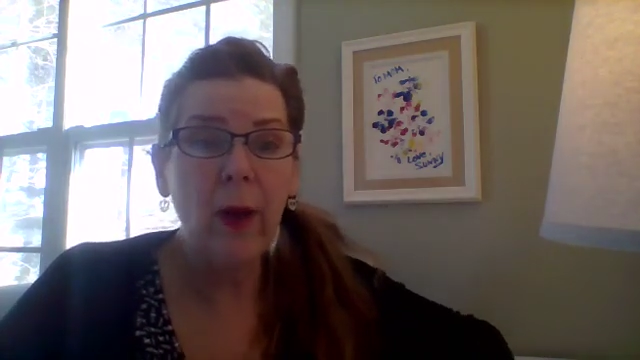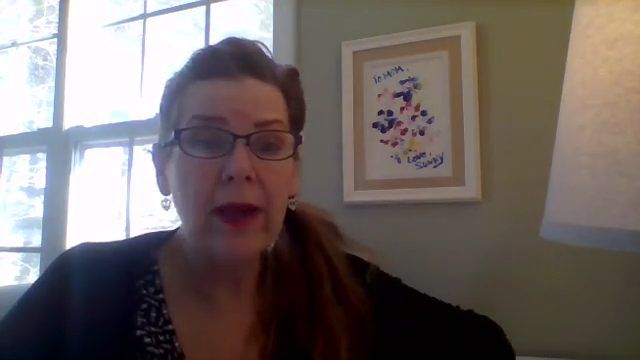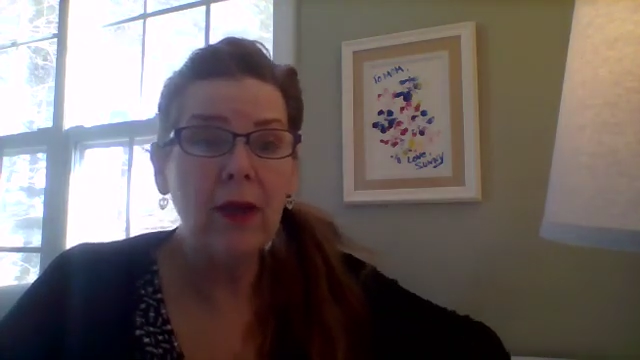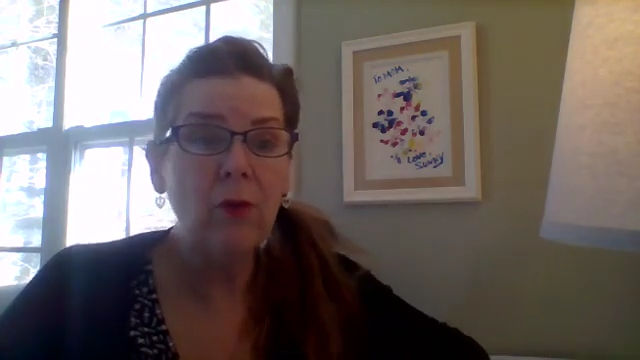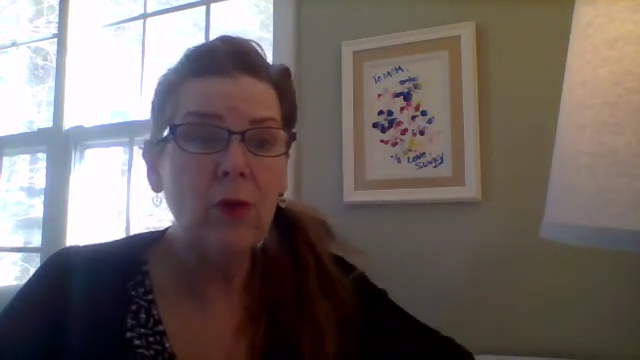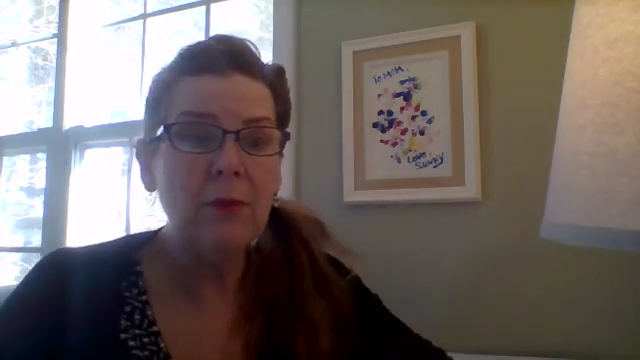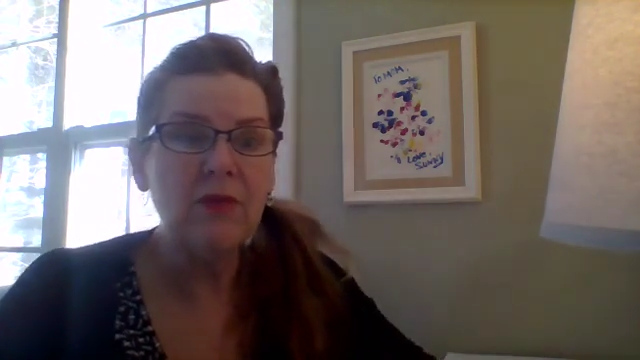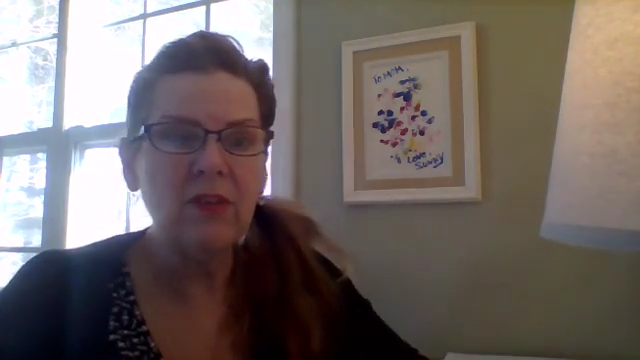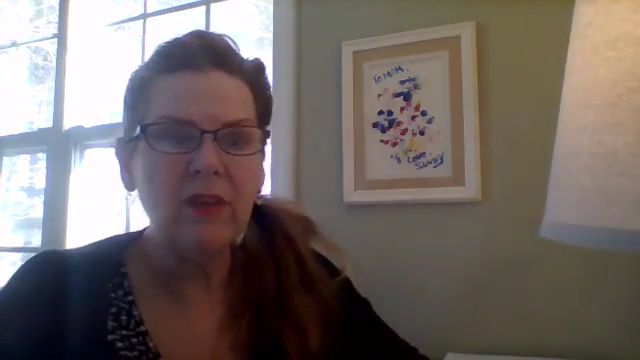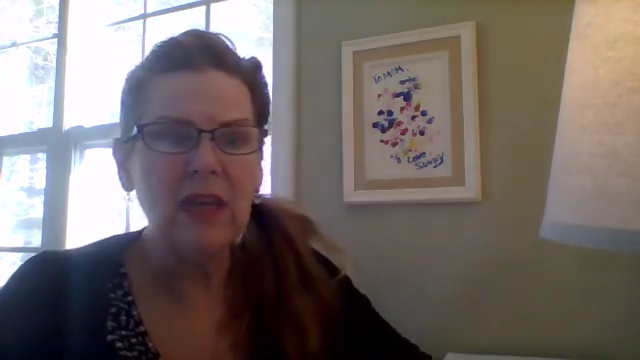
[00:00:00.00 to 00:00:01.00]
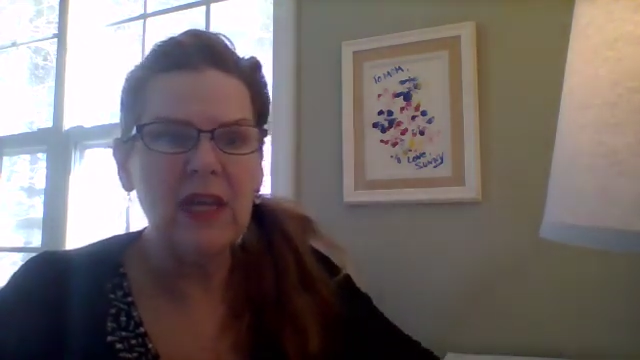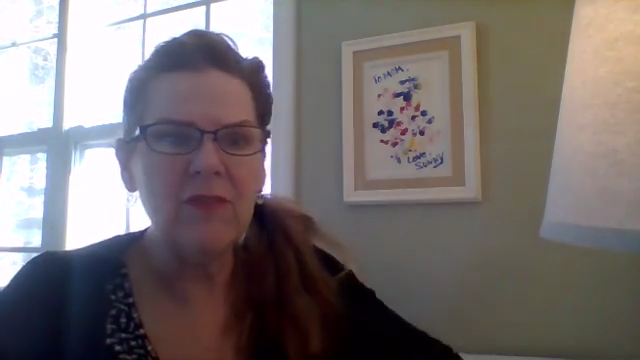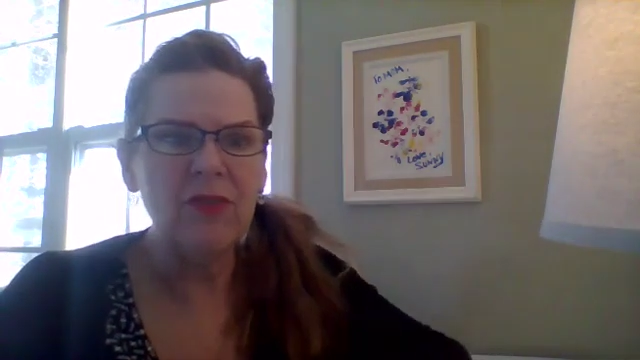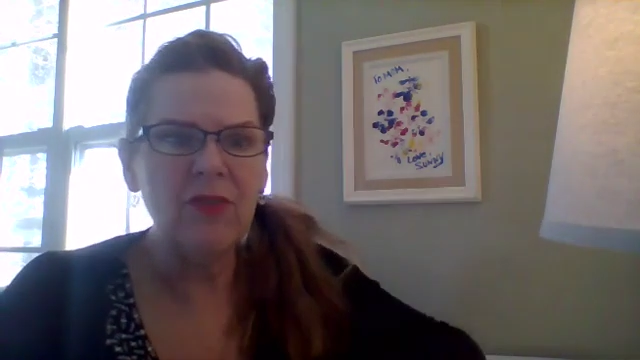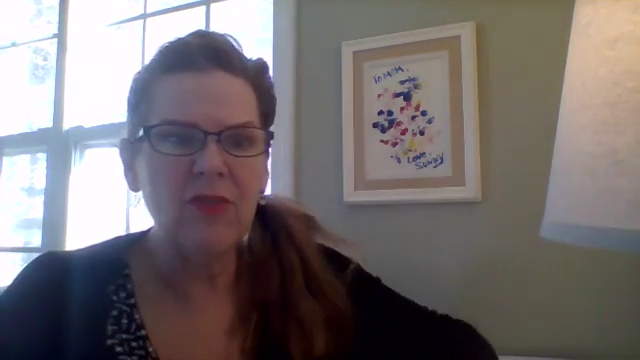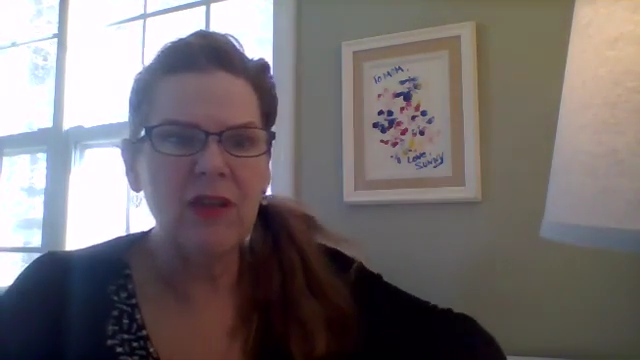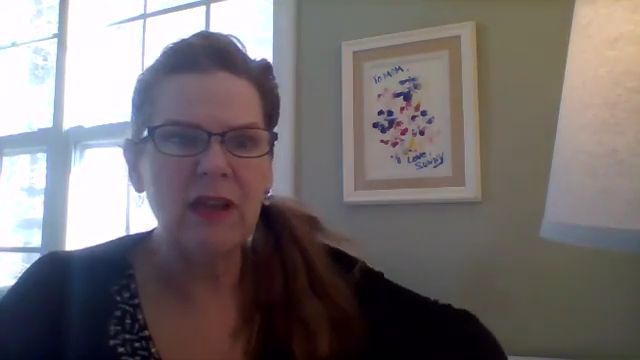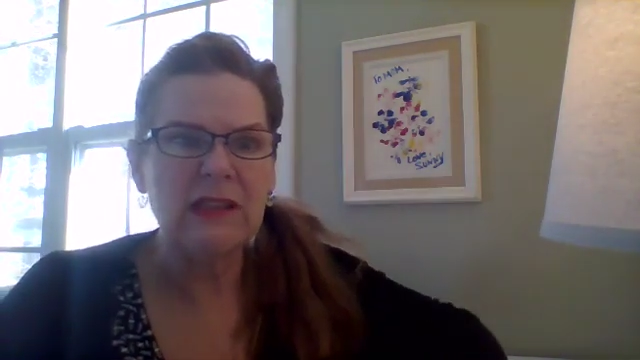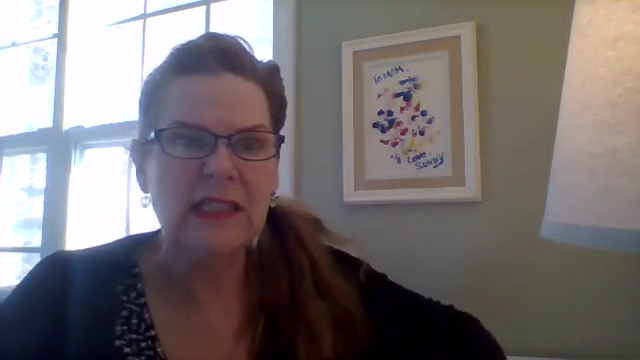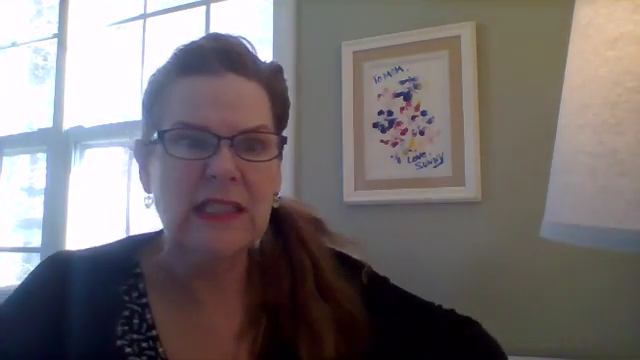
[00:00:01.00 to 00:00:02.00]
waiting room is clean, if there's
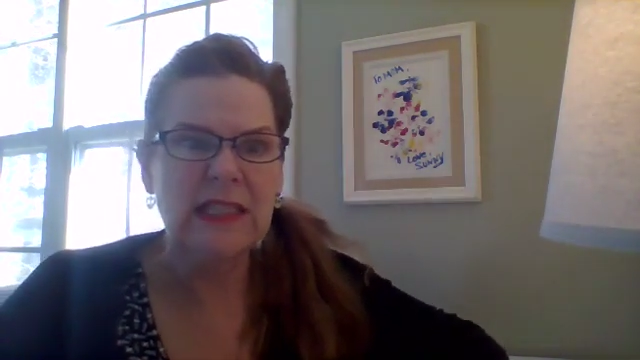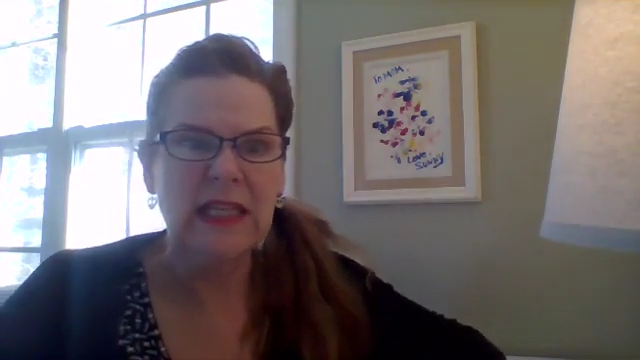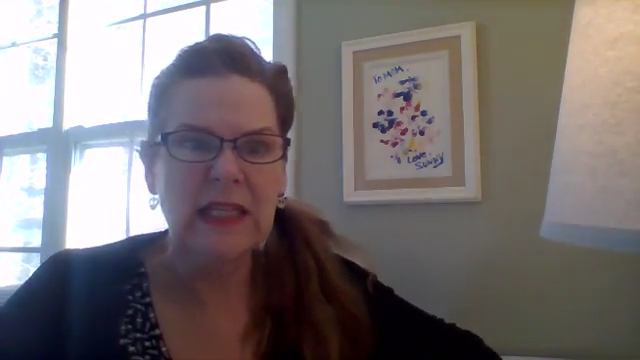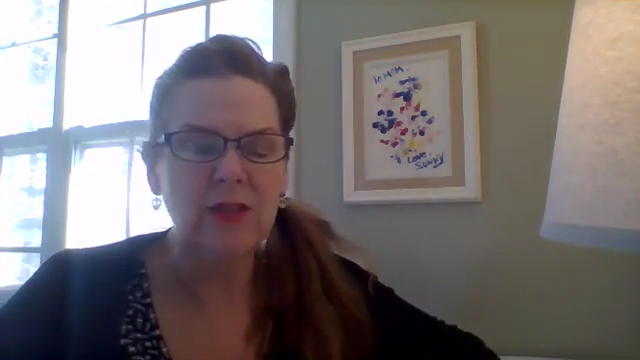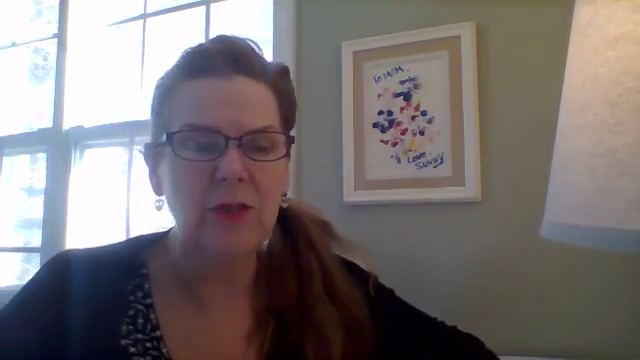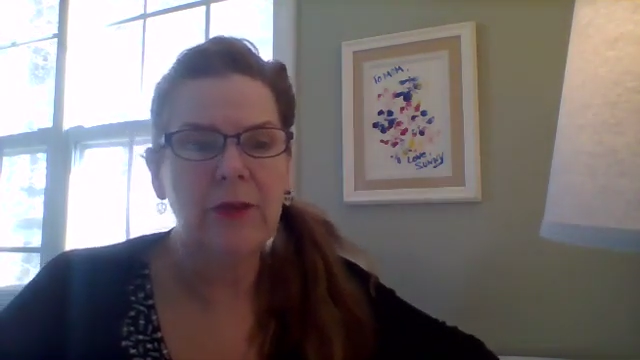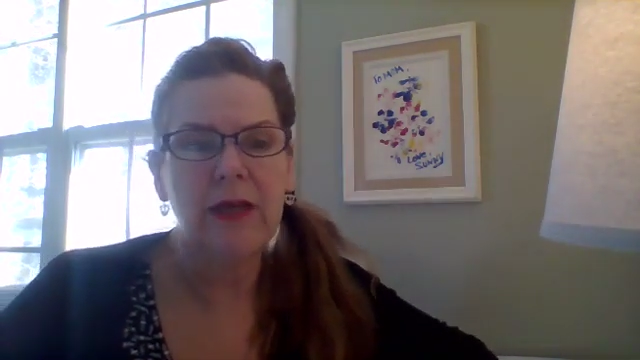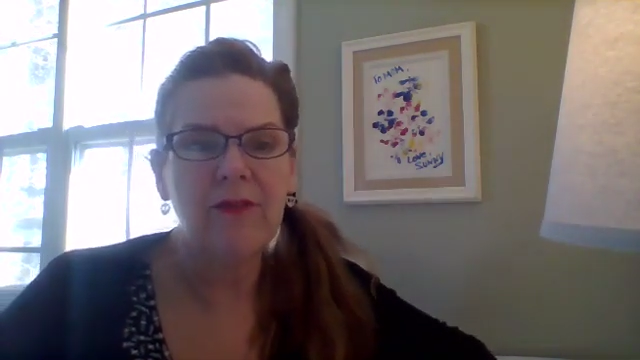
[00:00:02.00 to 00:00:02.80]
a stink to it,